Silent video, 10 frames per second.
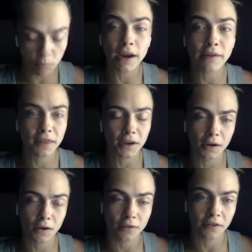braver than
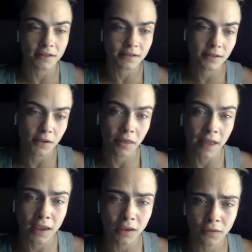a lot of us. So
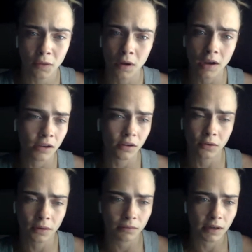thank you for the work you
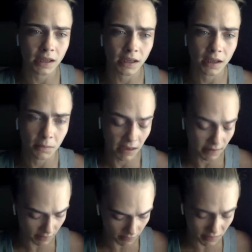do. It
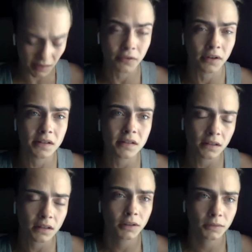makes such a
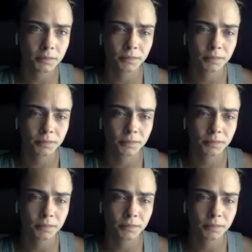difference.